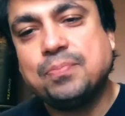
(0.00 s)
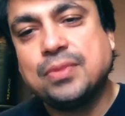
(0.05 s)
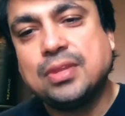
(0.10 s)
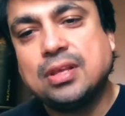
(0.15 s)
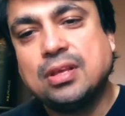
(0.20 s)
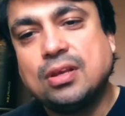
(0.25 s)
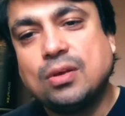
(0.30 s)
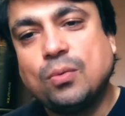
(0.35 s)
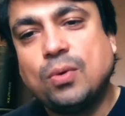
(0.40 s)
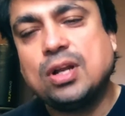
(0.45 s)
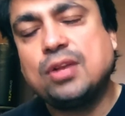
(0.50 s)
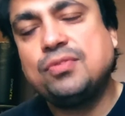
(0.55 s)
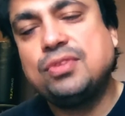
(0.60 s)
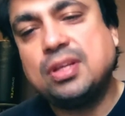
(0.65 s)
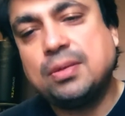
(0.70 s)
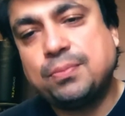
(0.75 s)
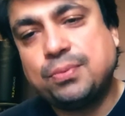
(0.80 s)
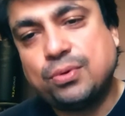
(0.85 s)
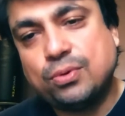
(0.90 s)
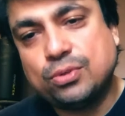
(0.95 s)
one of the
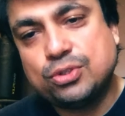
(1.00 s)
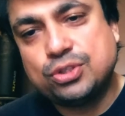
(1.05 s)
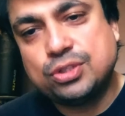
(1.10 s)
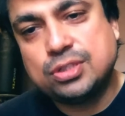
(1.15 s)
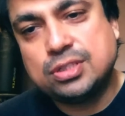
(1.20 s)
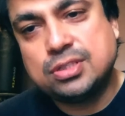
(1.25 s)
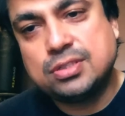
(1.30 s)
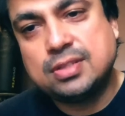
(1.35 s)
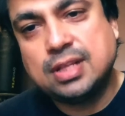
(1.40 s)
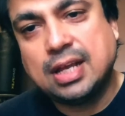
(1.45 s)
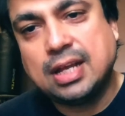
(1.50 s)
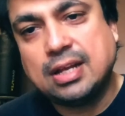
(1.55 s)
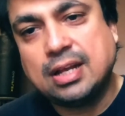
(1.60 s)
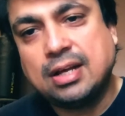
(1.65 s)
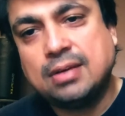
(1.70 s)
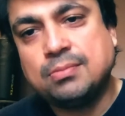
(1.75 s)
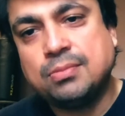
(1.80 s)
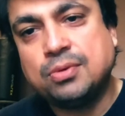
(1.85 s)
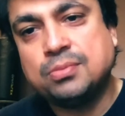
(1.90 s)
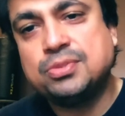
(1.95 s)
approaches that
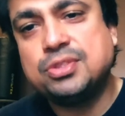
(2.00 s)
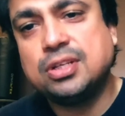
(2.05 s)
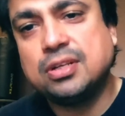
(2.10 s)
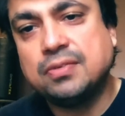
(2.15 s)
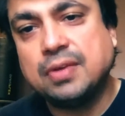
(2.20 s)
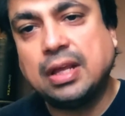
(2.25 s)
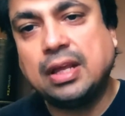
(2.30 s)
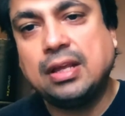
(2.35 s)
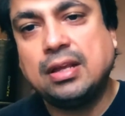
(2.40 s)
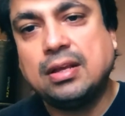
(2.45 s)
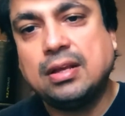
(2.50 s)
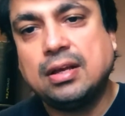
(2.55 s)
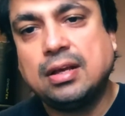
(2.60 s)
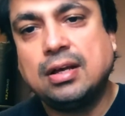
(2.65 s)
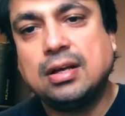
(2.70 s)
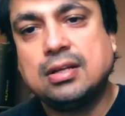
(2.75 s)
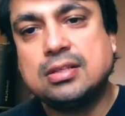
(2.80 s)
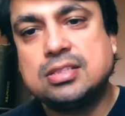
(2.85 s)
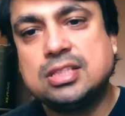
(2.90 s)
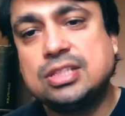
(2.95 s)
I'm observing
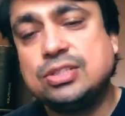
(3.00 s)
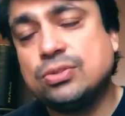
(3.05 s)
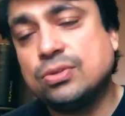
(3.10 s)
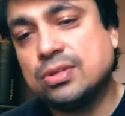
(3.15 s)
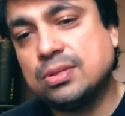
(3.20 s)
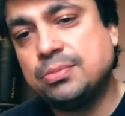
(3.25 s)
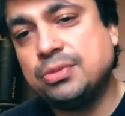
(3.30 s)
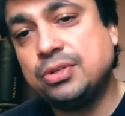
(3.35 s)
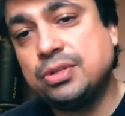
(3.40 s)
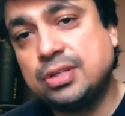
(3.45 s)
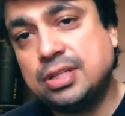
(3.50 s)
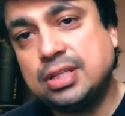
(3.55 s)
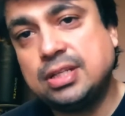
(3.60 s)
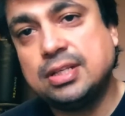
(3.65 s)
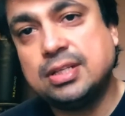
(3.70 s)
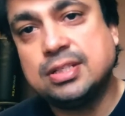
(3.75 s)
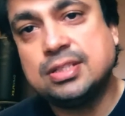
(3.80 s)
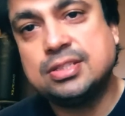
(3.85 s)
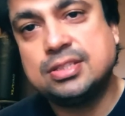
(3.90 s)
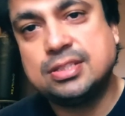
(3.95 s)
CISO community
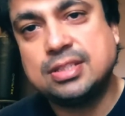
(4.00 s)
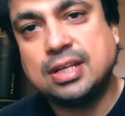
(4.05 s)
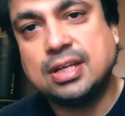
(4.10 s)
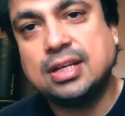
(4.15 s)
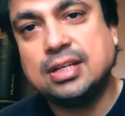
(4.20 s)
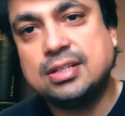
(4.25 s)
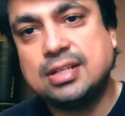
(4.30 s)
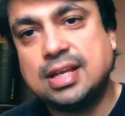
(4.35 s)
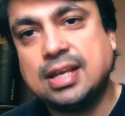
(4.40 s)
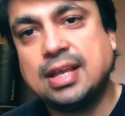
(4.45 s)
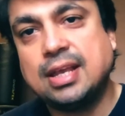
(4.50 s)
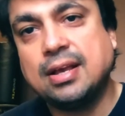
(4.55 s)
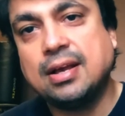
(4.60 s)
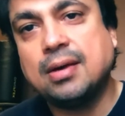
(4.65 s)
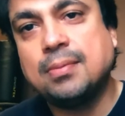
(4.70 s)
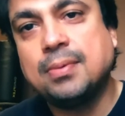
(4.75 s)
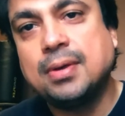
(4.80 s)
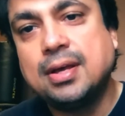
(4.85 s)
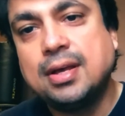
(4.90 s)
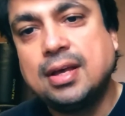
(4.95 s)
is taking
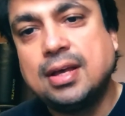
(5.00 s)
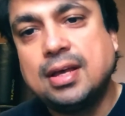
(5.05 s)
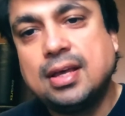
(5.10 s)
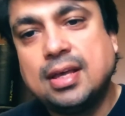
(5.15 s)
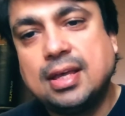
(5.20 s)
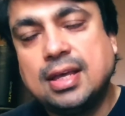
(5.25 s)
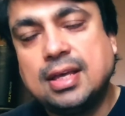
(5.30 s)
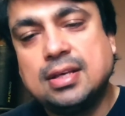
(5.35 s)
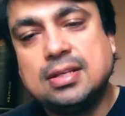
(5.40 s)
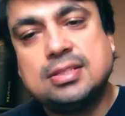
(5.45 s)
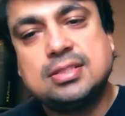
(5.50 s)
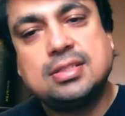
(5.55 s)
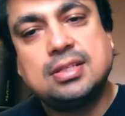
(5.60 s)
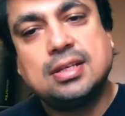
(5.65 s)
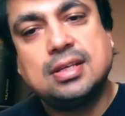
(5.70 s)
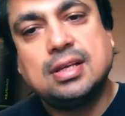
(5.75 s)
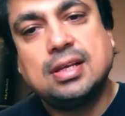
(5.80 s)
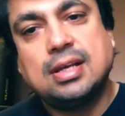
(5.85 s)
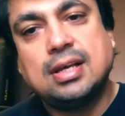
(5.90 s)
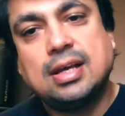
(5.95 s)
up is
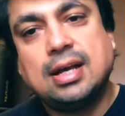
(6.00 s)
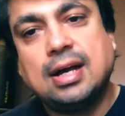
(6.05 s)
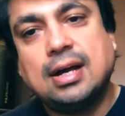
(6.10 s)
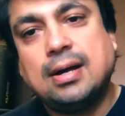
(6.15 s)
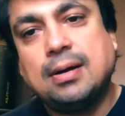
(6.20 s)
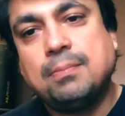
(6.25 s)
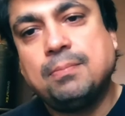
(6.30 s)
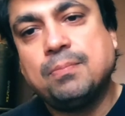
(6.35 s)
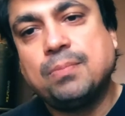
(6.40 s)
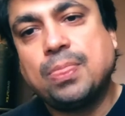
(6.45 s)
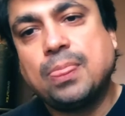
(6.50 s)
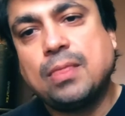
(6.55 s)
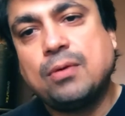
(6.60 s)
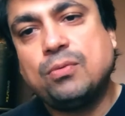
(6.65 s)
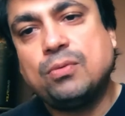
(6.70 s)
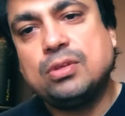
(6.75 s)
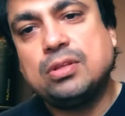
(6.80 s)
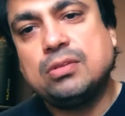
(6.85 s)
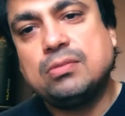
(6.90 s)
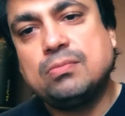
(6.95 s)

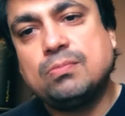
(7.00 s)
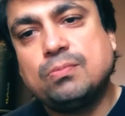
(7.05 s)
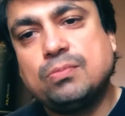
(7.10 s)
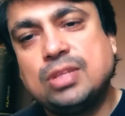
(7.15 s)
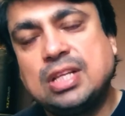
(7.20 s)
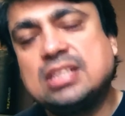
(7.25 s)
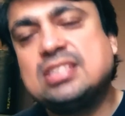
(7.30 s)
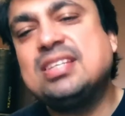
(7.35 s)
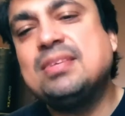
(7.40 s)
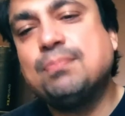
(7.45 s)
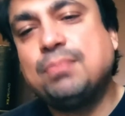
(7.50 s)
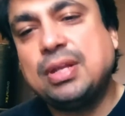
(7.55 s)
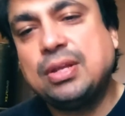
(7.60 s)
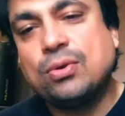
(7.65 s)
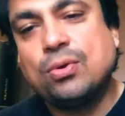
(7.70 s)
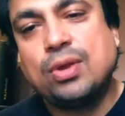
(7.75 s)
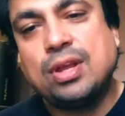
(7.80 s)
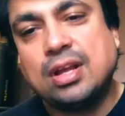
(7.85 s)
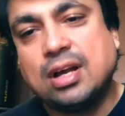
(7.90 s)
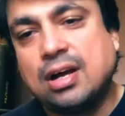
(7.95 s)
they're simply
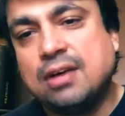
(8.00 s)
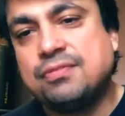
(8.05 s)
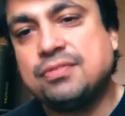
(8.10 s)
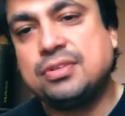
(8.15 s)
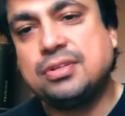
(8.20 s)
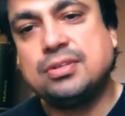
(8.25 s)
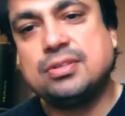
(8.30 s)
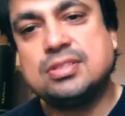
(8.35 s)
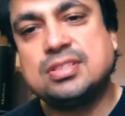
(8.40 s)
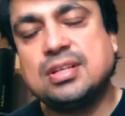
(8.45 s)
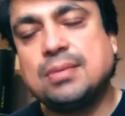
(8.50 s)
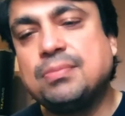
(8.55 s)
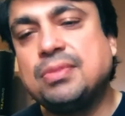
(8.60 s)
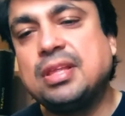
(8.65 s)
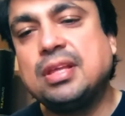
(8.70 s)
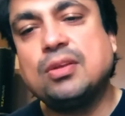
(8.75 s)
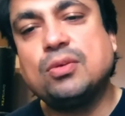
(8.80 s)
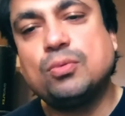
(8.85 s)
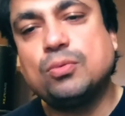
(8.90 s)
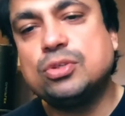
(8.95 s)
going after
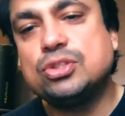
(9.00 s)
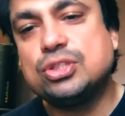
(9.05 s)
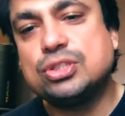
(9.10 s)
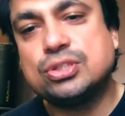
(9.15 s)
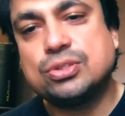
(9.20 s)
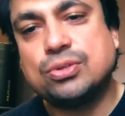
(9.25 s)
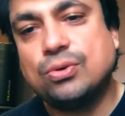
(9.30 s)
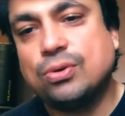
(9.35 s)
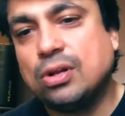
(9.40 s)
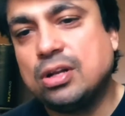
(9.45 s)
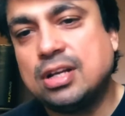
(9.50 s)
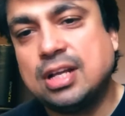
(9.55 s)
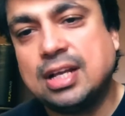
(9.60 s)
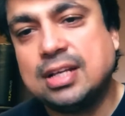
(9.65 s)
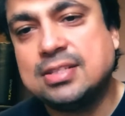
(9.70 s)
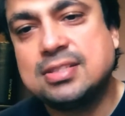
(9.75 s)
something which is called as